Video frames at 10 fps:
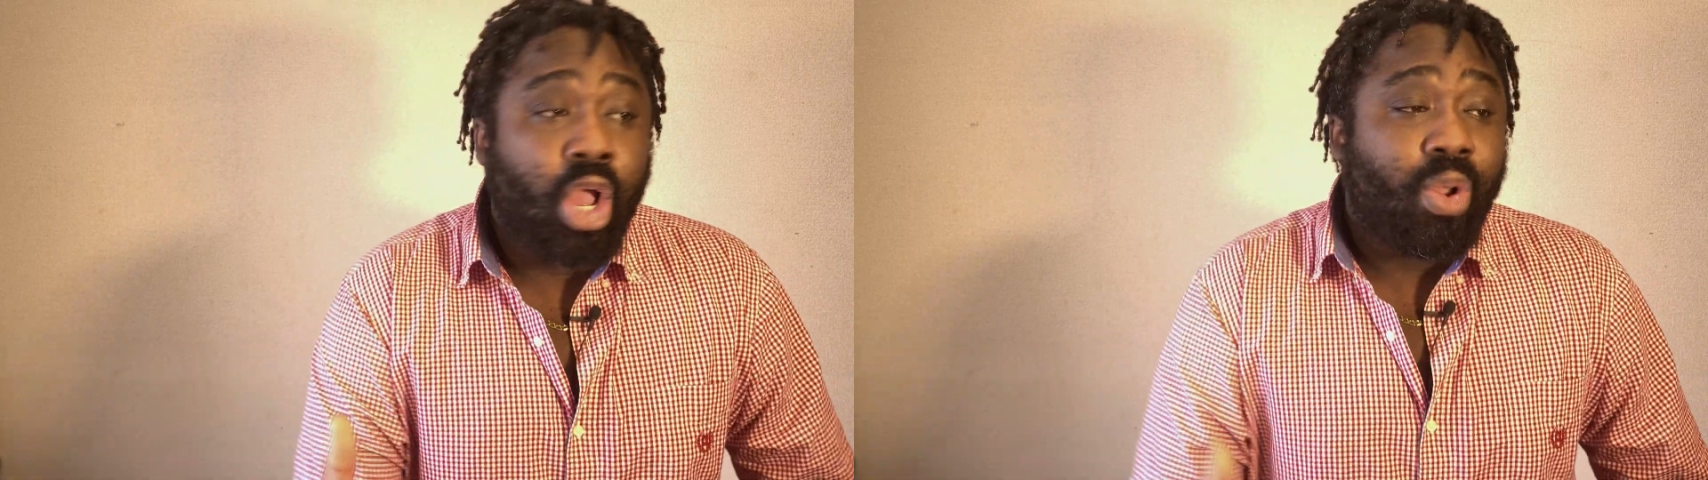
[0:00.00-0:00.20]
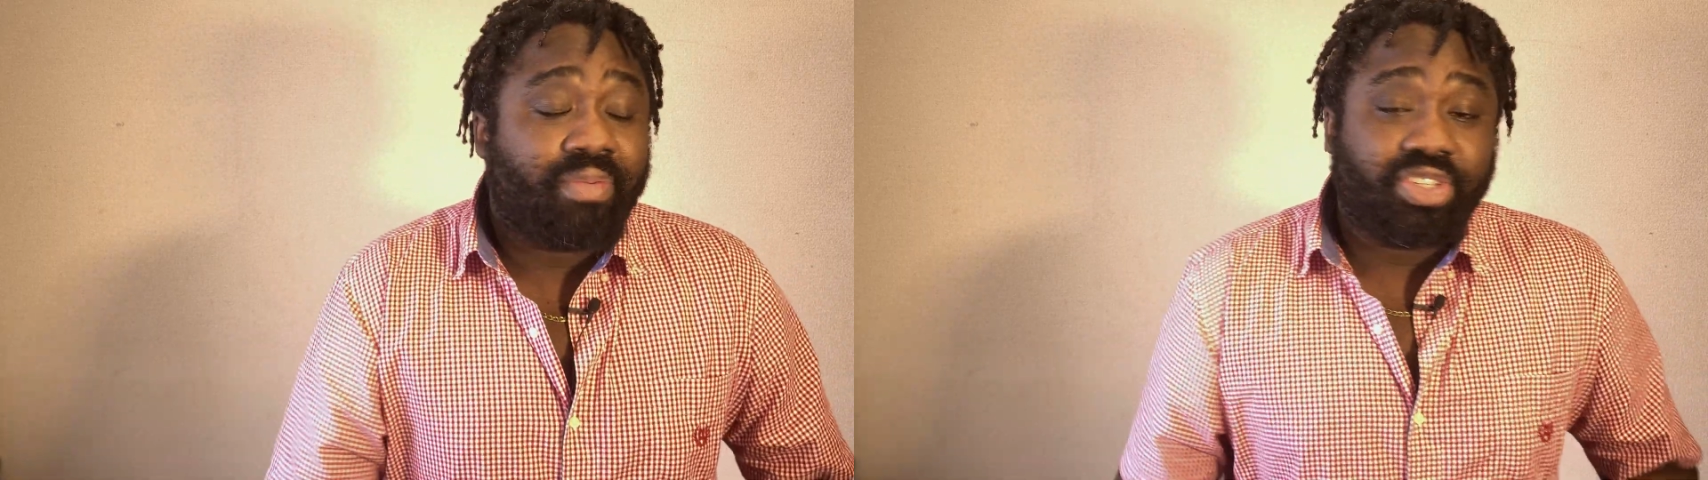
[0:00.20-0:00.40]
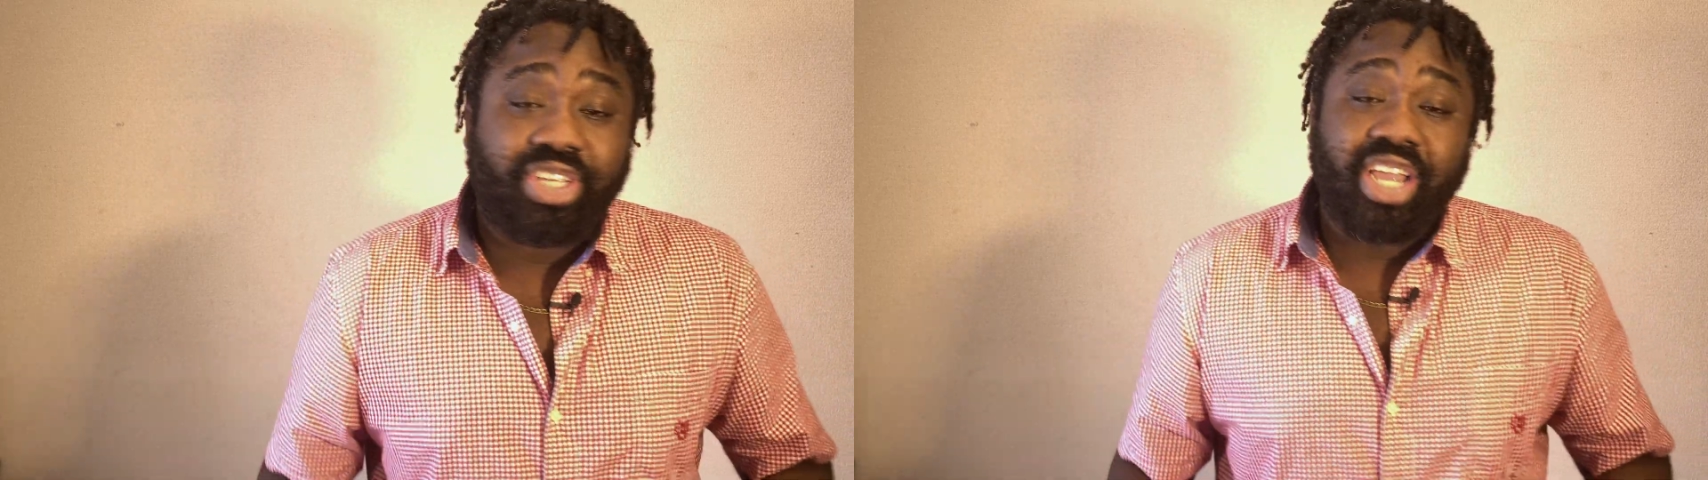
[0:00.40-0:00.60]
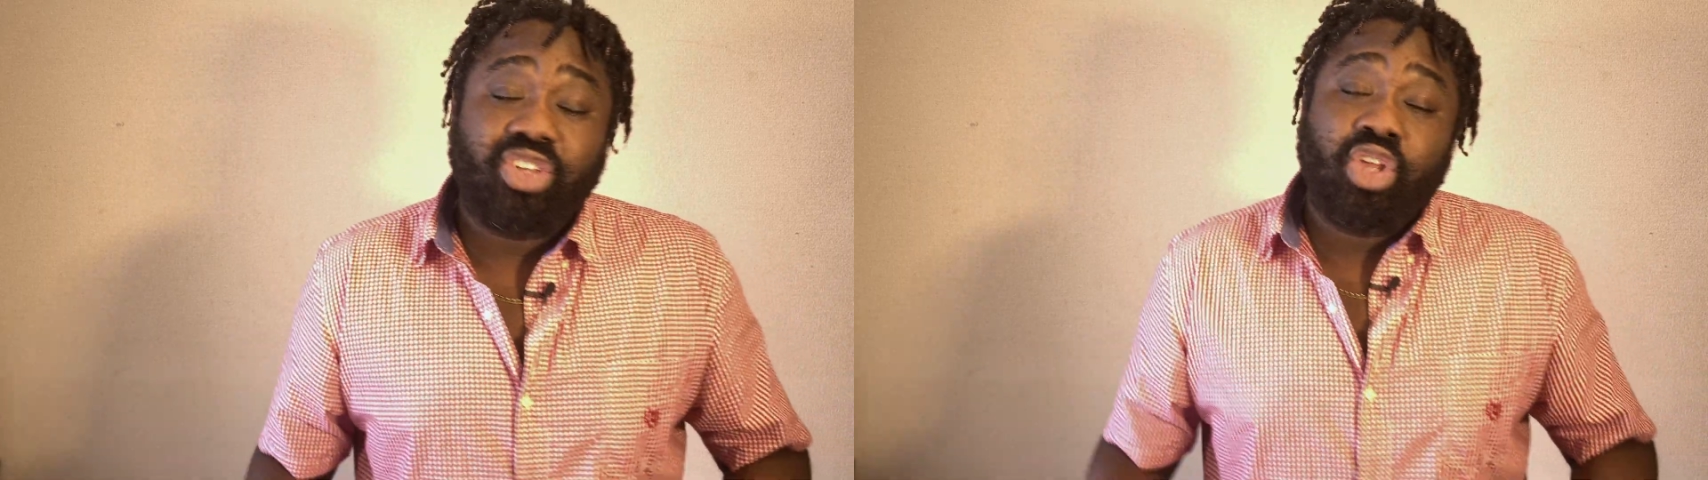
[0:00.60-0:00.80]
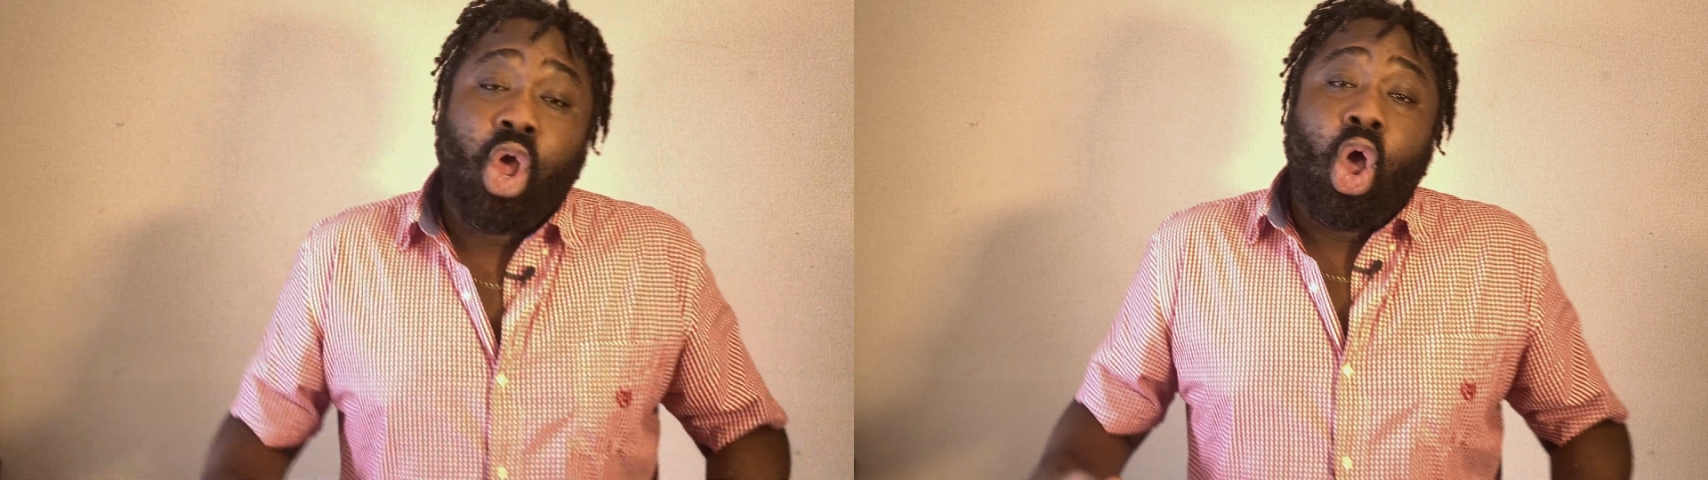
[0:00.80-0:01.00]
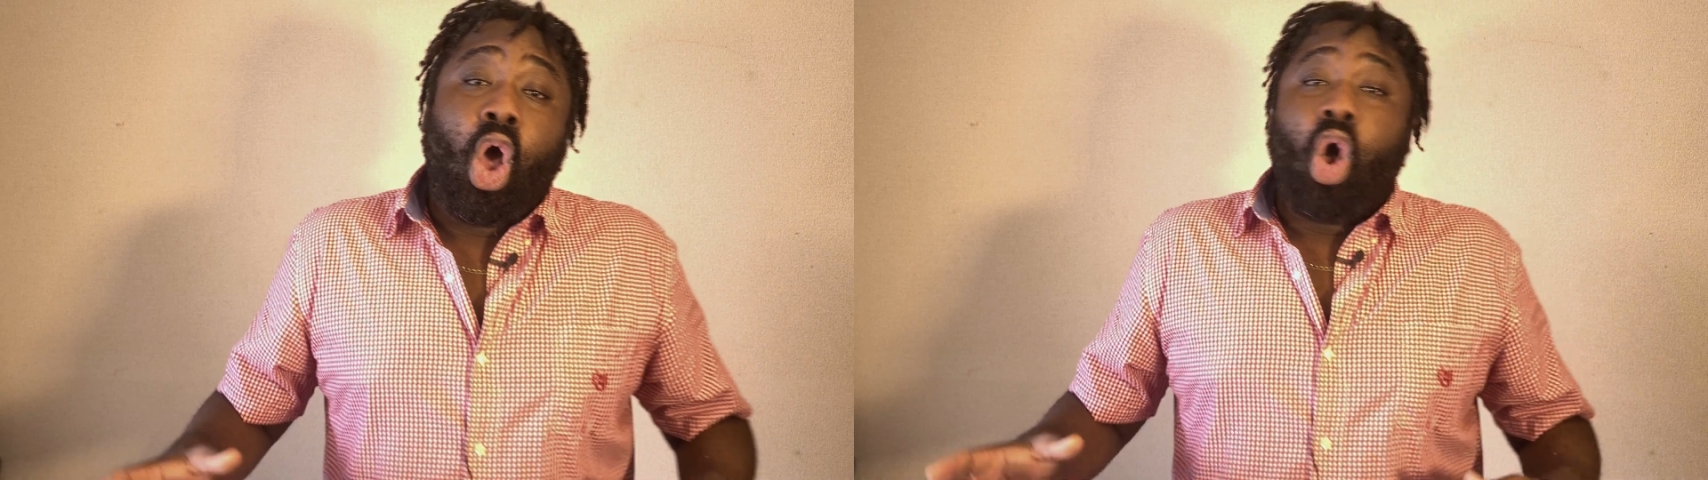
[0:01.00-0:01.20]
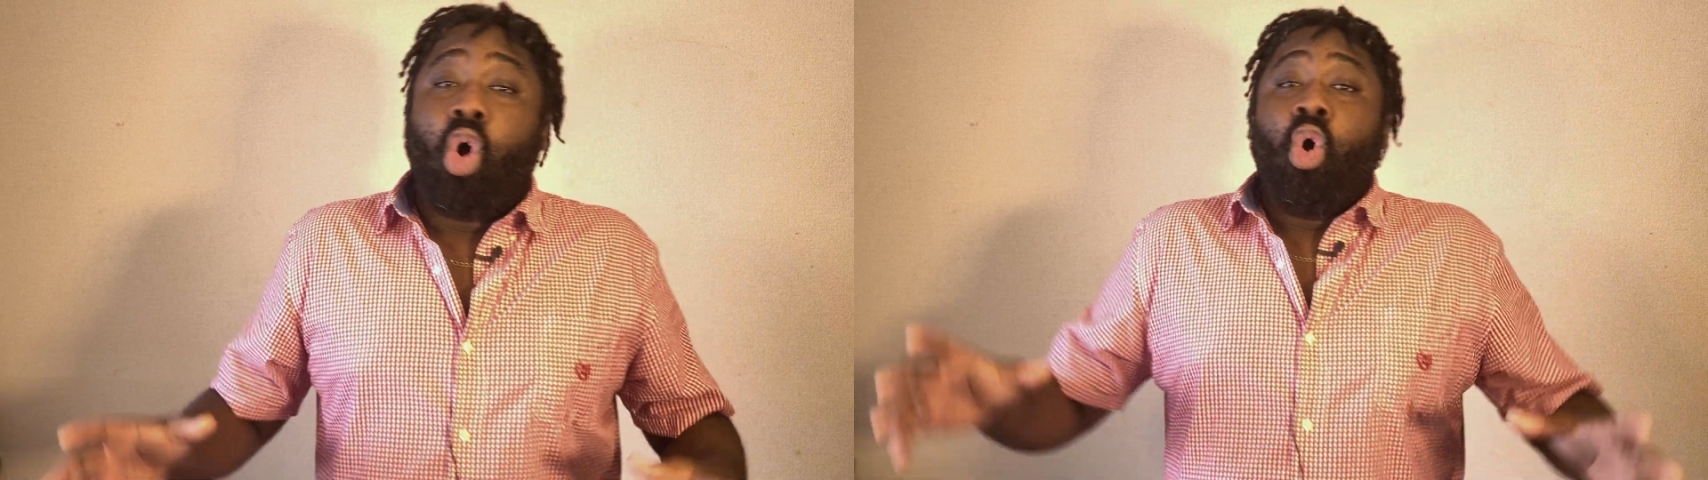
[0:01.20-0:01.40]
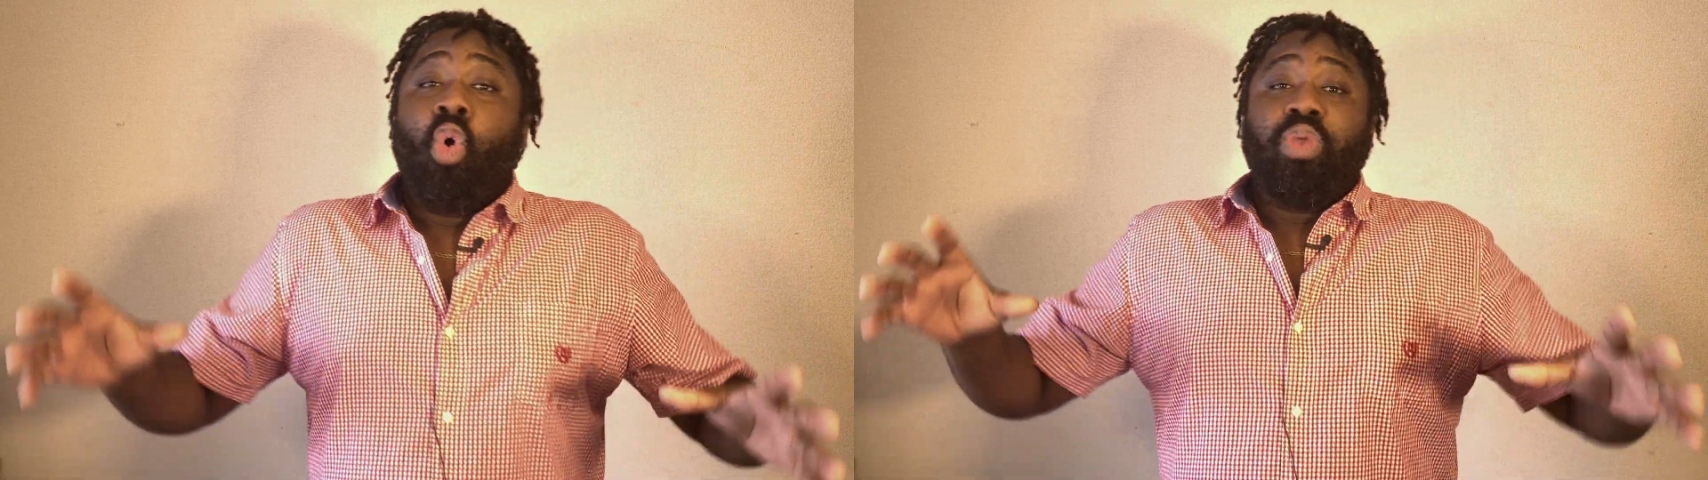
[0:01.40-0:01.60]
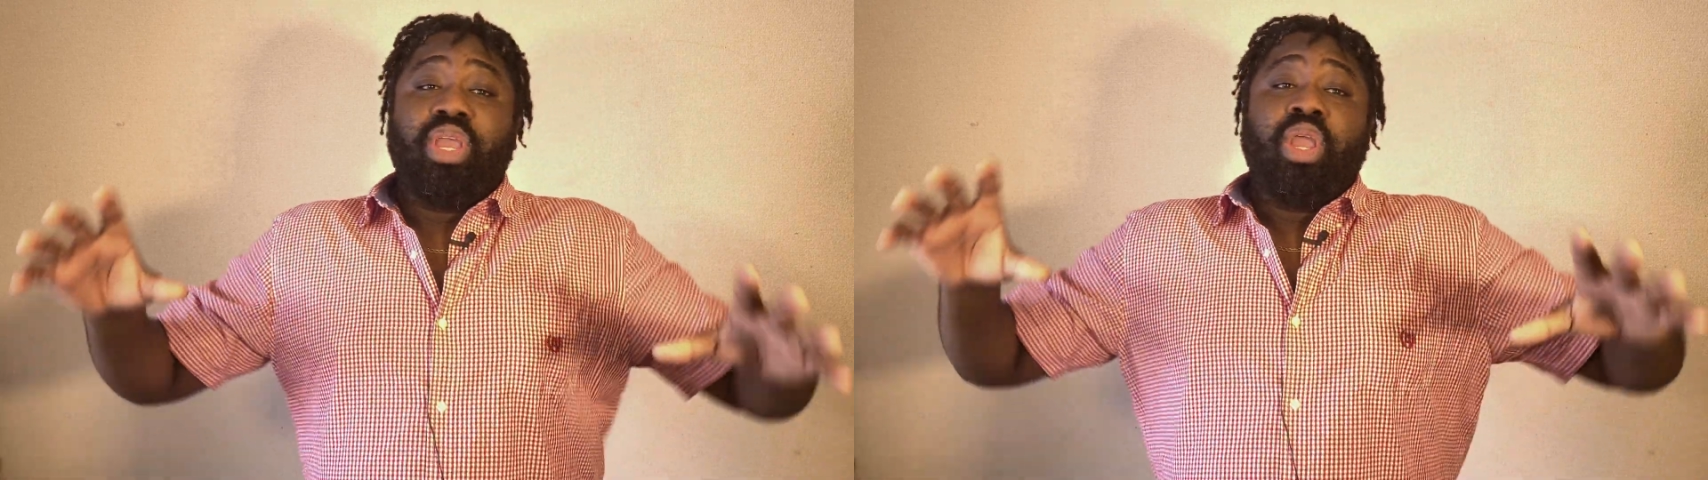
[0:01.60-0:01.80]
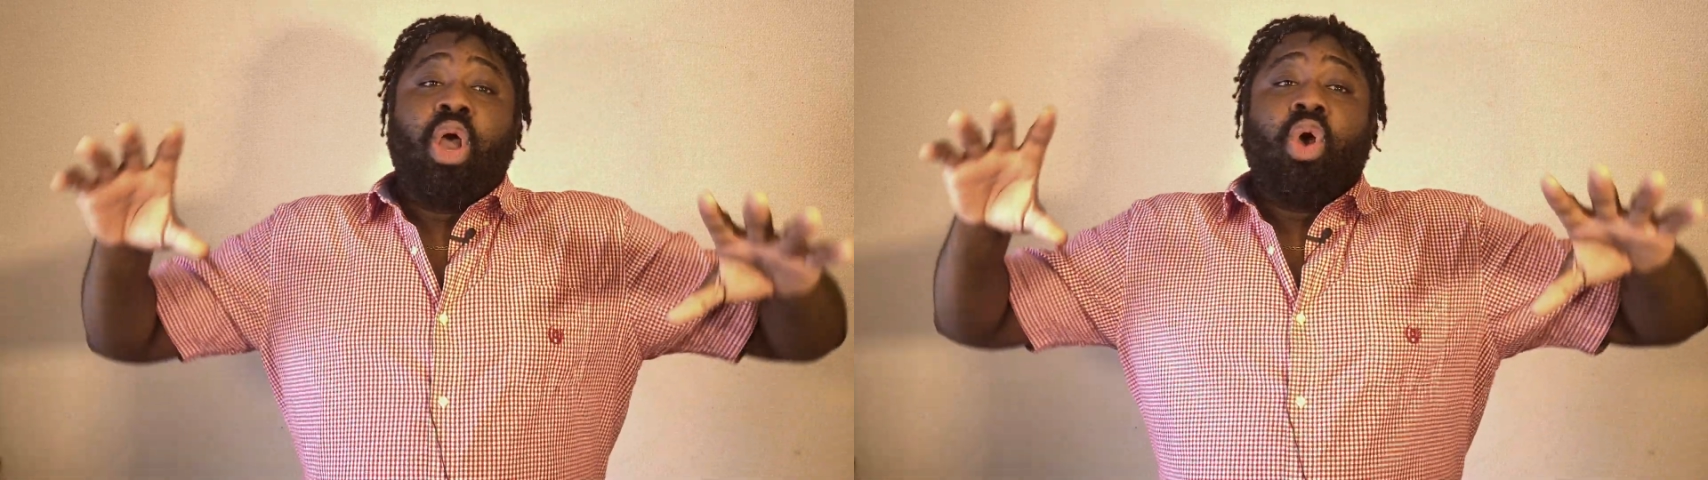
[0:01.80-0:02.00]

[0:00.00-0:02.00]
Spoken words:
we have to change how we